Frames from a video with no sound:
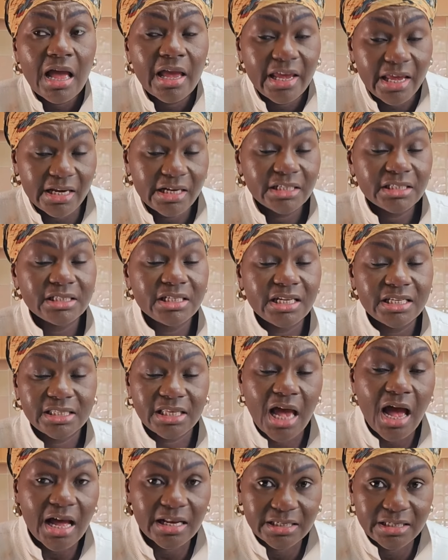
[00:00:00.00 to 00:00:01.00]
It is
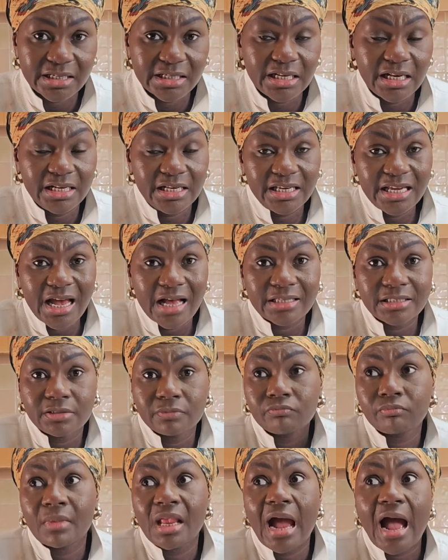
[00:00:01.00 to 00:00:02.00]
disheartening, yes.
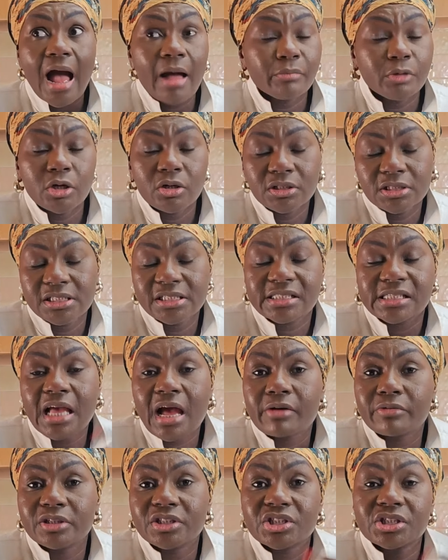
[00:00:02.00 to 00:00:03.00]
I'm not
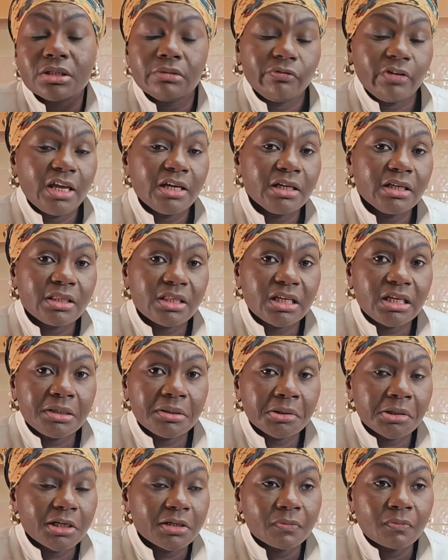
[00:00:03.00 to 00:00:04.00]
discouraged. If
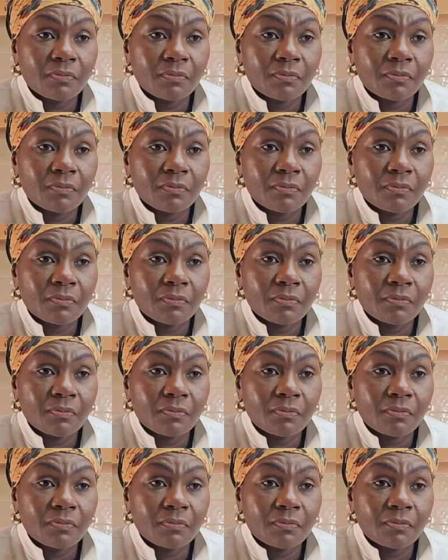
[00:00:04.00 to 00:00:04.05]
anything,